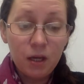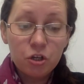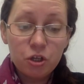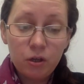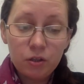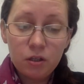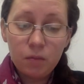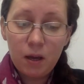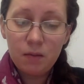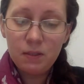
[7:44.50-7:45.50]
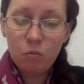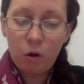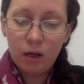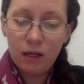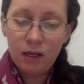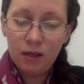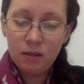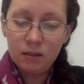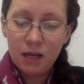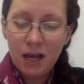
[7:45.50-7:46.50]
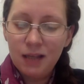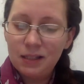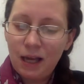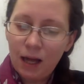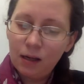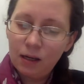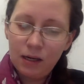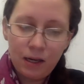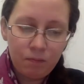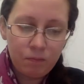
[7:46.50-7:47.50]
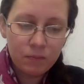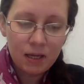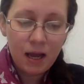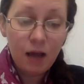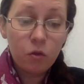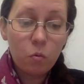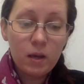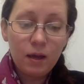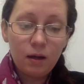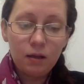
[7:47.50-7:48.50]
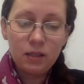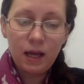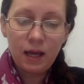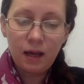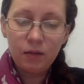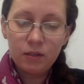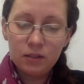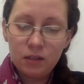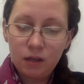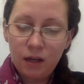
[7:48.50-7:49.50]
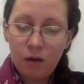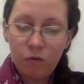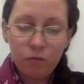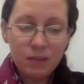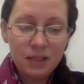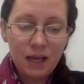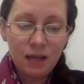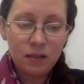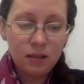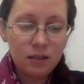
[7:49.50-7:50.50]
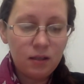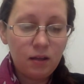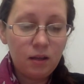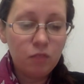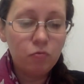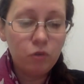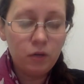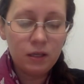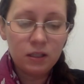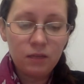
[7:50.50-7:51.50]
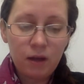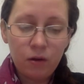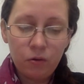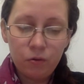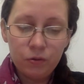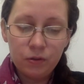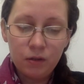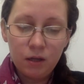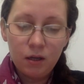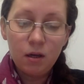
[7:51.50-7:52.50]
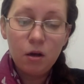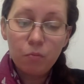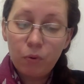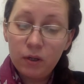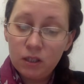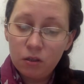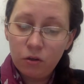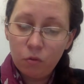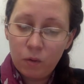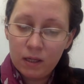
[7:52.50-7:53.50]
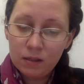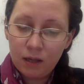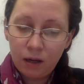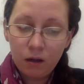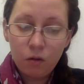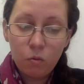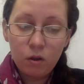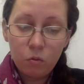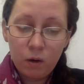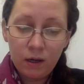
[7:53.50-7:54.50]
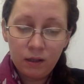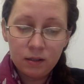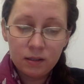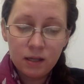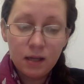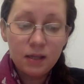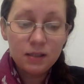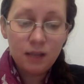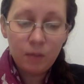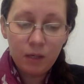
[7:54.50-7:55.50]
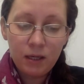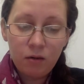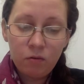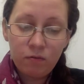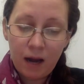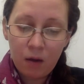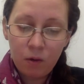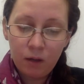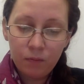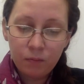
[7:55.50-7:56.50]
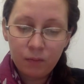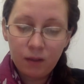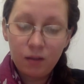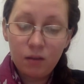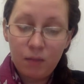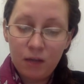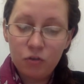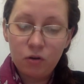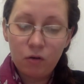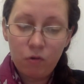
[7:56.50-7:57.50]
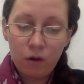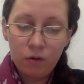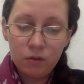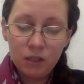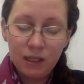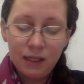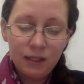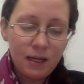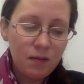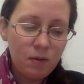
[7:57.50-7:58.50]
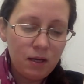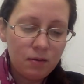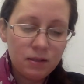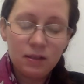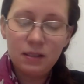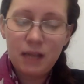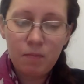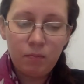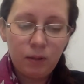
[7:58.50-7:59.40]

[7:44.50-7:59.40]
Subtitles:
She looked at the baby's wonky ears, its gangly limbs, and the wheat-coloured hair that stuck out from its head at the unruliest of angles. Printed on the wheat sack were the words, Semolina flour. The matron groaned. Name it Sem.